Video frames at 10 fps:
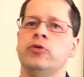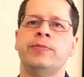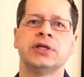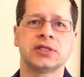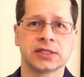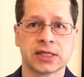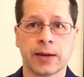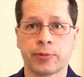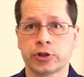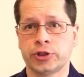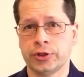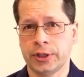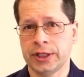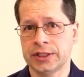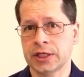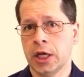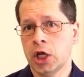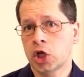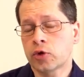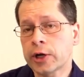new business opportunities,
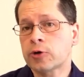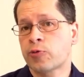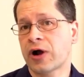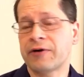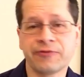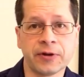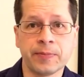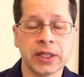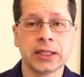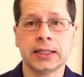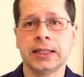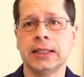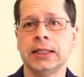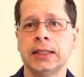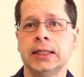greater profitability,